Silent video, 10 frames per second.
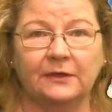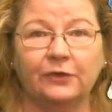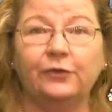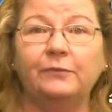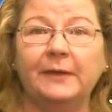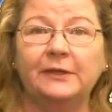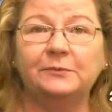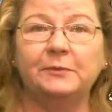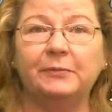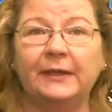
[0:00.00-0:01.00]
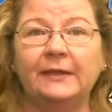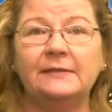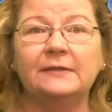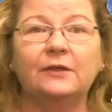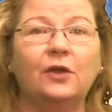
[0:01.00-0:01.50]
Current management
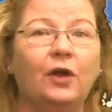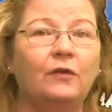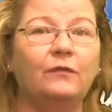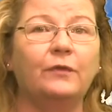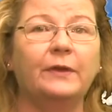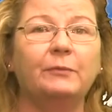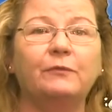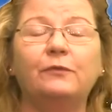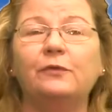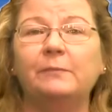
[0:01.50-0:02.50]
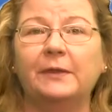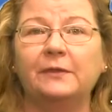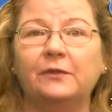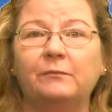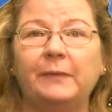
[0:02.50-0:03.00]
plans that call for a preferred
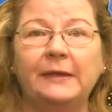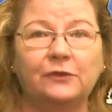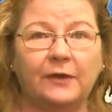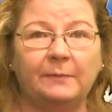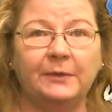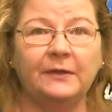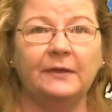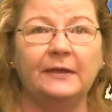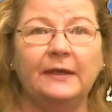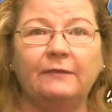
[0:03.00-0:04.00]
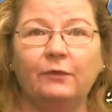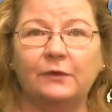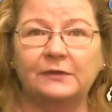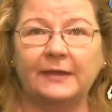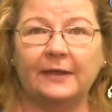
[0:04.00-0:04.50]
method of bait trapping if a
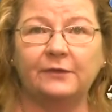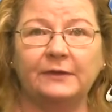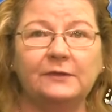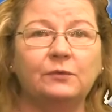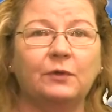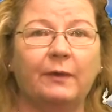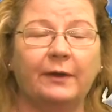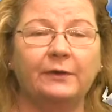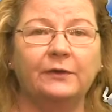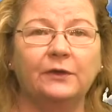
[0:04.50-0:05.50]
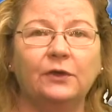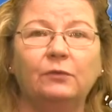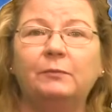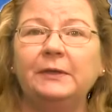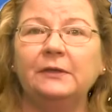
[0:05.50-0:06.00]
horse gather is required
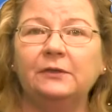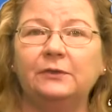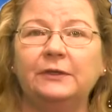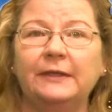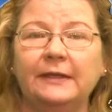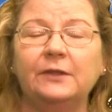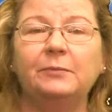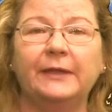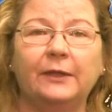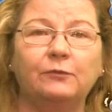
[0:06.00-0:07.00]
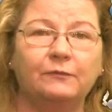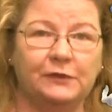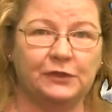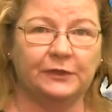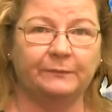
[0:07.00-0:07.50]
will be included in the plan
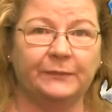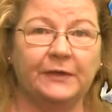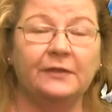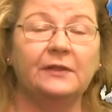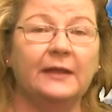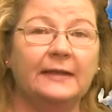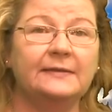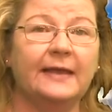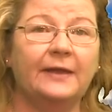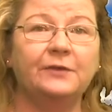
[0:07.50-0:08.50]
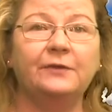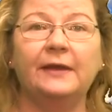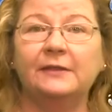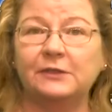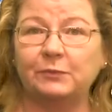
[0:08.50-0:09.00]
revision. The last gather
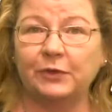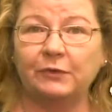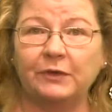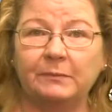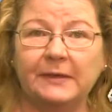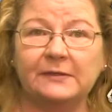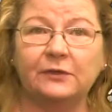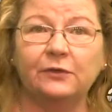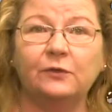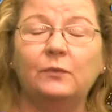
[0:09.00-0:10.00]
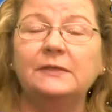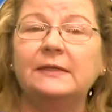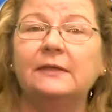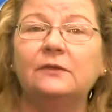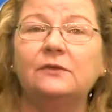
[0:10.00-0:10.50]
at the Spring Creek Basin herd was
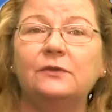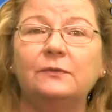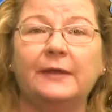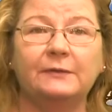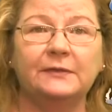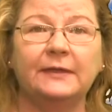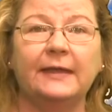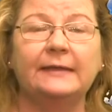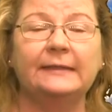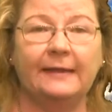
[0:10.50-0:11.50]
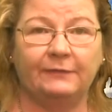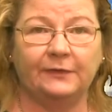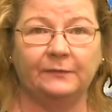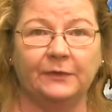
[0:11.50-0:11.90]
in 2011.